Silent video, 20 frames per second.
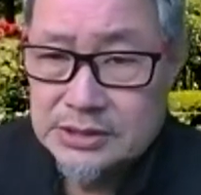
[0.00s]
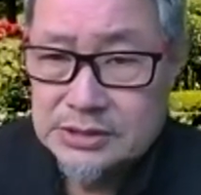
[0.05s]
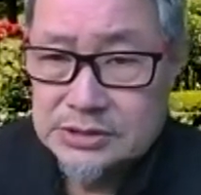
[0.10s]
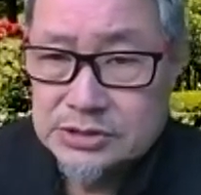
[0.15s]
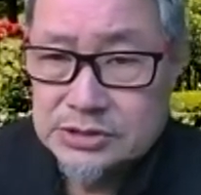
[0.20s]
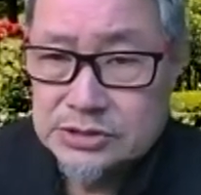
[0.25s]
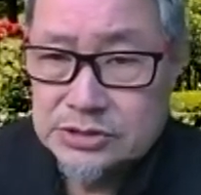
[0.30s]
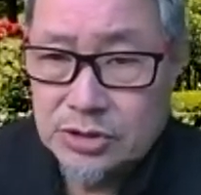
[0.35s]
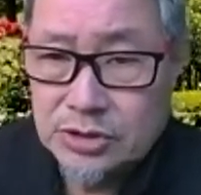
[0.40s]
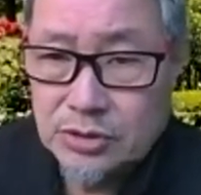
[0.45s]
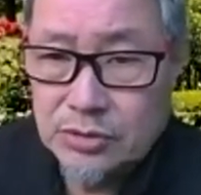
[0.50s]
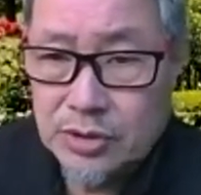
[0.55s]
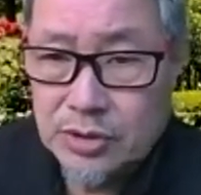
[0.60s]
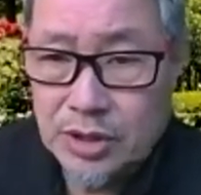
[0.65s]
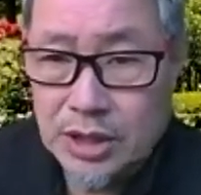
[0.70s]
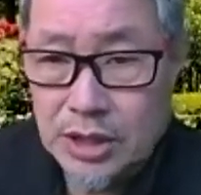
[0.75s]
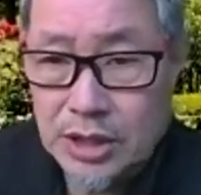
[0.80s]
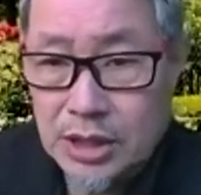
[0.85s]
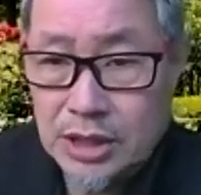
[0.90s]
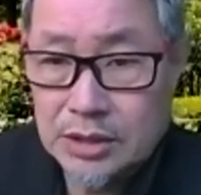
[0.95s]
So
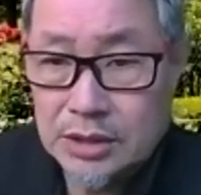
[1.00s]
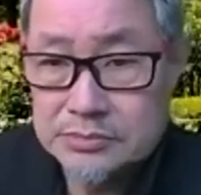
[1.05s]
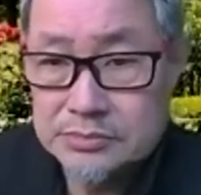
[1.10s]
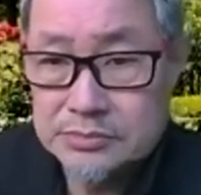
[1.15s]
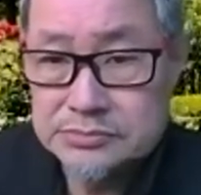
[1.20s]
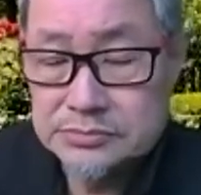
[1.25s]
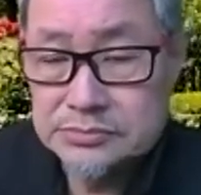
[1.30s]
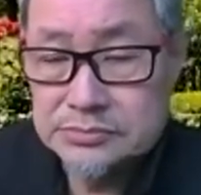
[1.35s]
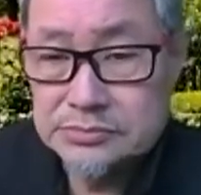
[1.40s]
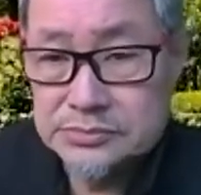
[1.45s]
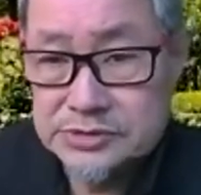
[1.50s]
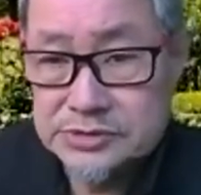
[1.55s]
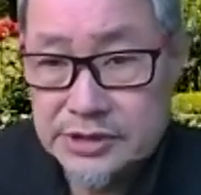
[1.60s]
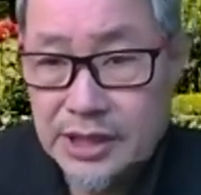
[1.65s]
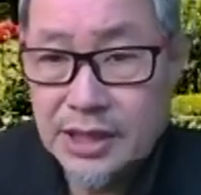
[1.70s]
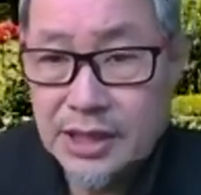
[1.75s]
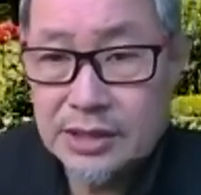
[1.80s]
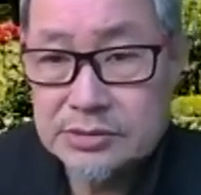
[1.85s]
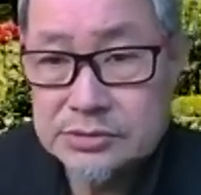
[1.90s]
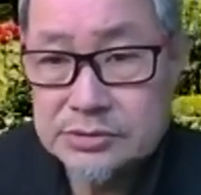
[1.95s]
um,
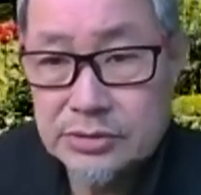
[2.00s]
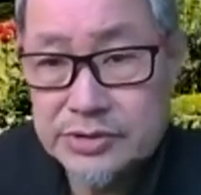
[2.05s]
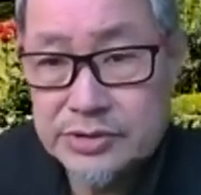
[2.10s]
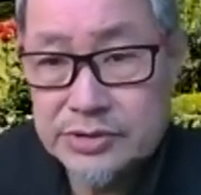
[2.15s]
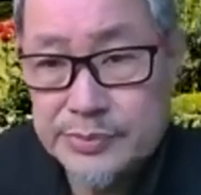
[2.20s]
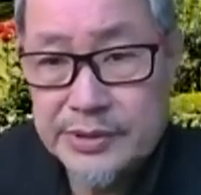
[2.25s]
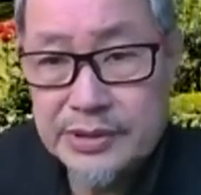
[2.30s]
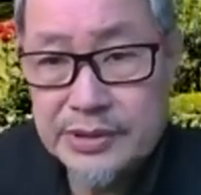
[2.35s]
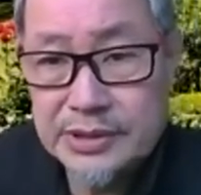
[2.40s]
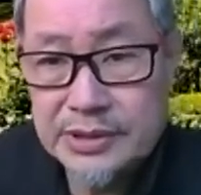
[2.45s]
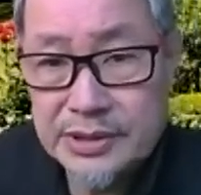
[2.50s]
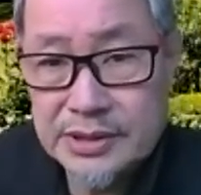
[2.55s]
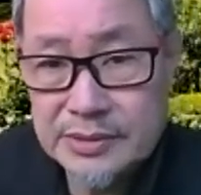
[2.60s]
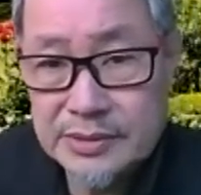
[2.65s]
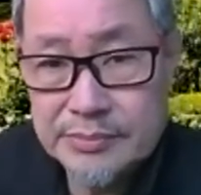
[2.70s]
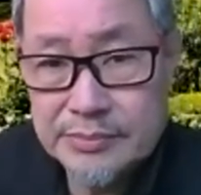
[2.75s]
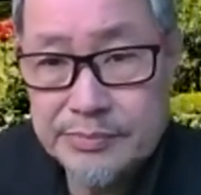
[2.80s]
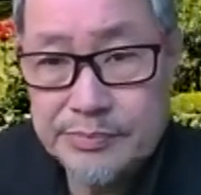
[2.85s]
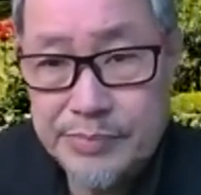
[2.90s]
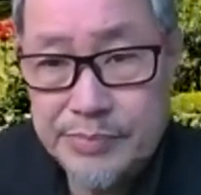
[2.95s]
yeah, so it's been a
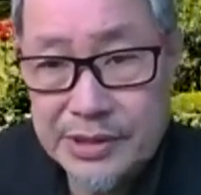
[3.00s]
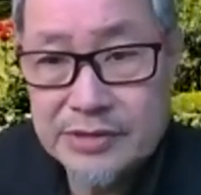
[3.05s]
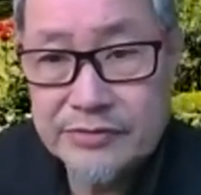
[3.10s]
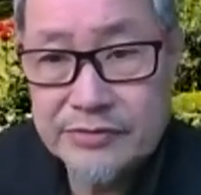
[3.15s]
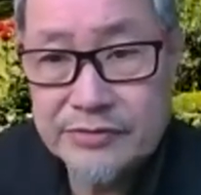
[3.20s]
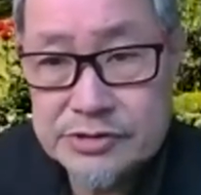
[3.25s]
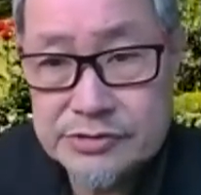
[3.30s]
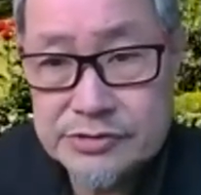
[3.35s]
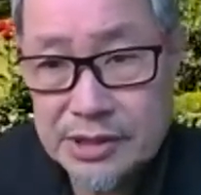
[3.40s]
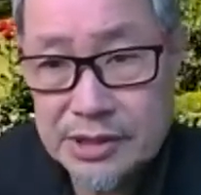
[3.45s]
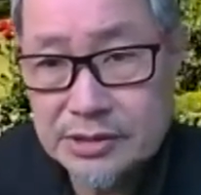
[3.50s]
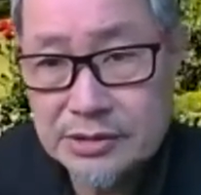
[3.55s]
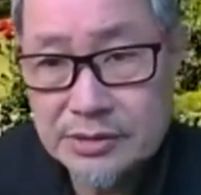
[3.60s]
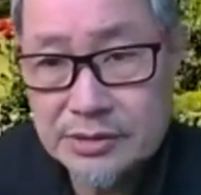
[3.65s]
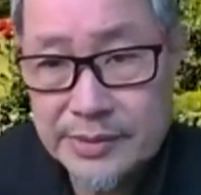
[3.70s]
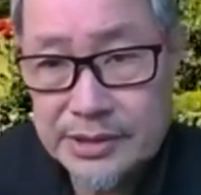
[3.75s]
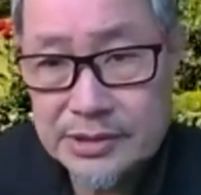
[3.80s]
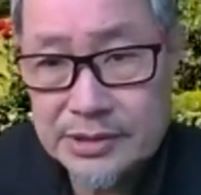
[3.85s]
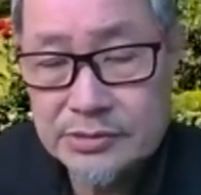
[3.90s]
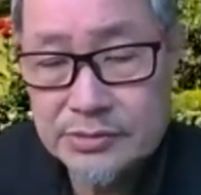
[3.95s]
bit of a struggle,
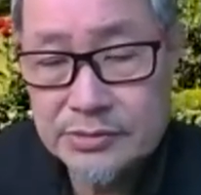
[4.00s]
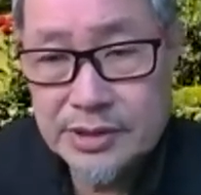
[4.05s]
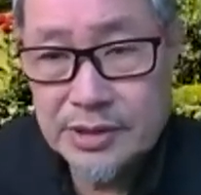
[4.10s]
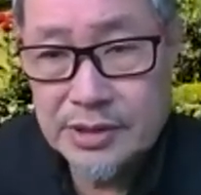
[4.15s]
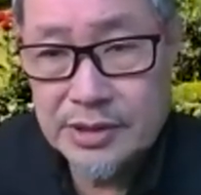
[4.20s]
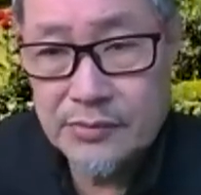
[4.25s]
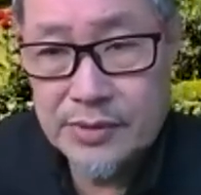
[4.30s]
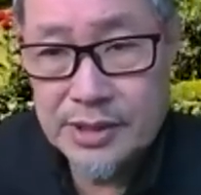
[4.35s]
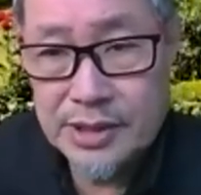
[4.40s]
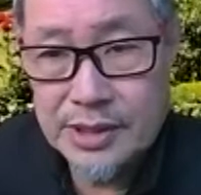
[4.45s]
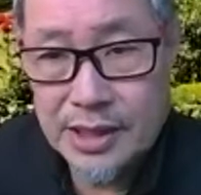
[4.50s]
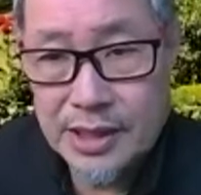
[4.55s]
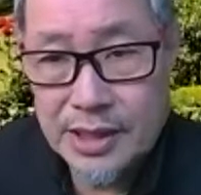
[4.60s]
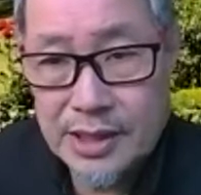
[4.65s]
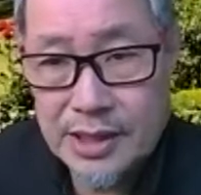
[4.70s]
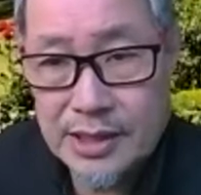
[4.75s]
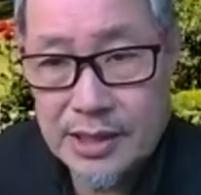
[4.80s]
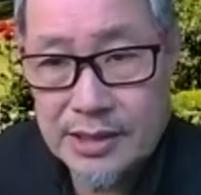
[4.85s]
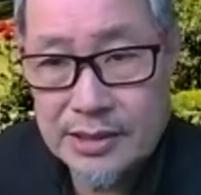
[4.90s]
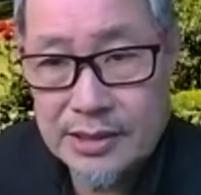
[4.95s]
but today we
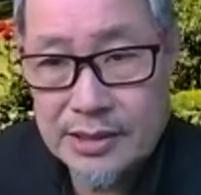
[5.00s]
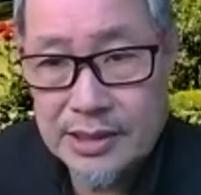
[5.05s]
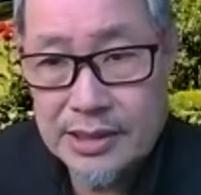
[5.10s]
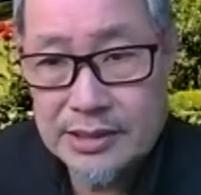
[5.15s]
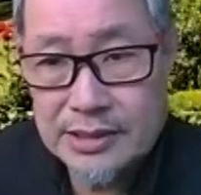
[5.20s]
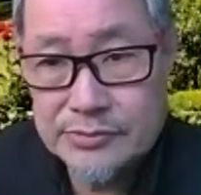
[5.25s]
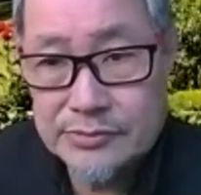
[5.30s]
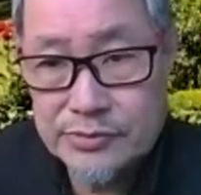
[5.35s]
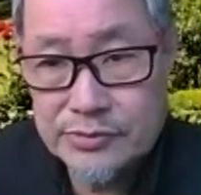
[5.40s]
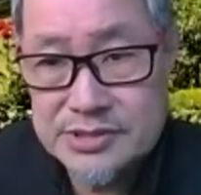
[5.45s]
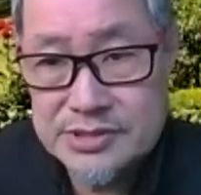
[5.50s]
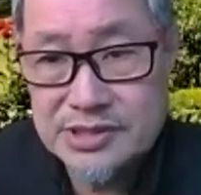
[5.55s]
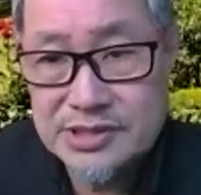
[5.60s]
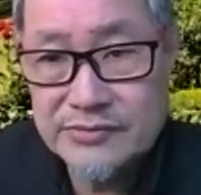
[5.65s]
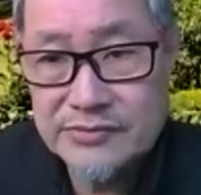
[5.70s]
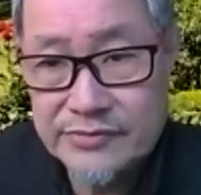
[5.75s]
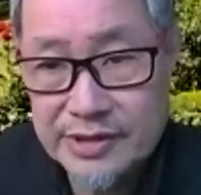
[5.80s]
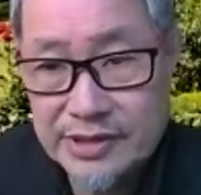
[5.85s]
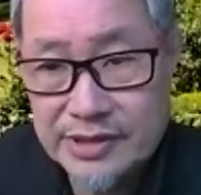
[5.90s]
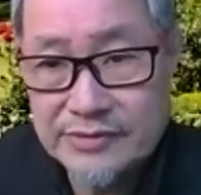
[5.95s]
are, I would say,
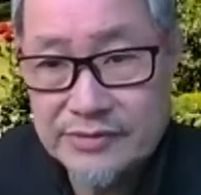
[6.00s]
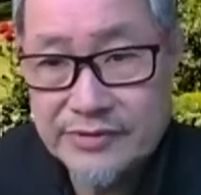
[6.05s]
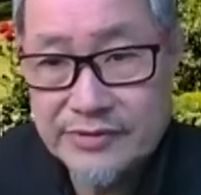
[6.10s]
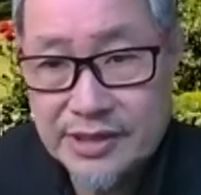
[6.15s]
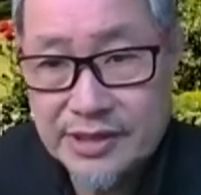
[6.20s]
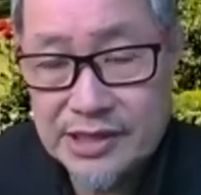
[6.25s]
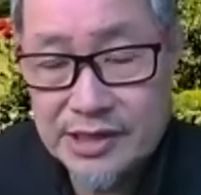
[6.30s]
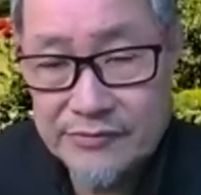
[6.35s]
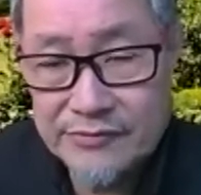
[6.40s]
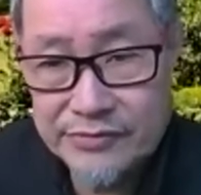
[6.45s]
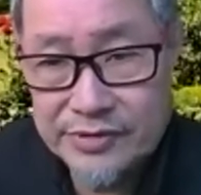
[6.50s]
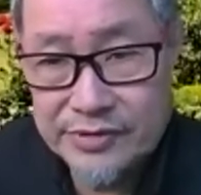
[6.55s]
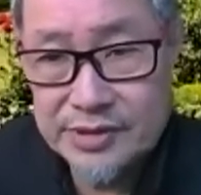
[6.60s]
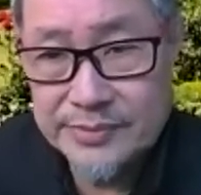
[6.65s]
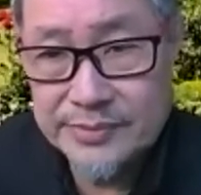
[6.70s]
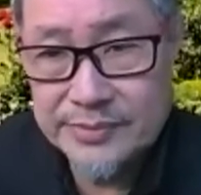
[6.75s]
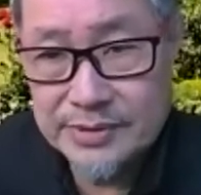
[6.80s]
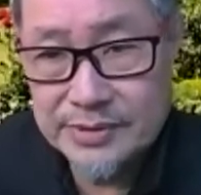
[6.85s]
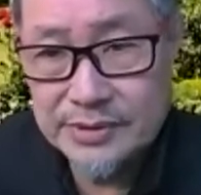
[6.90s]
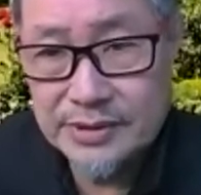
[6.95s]
very very
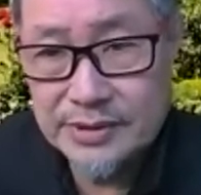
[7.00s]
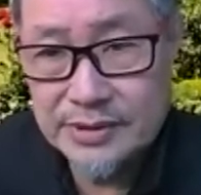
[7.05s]
comfortable.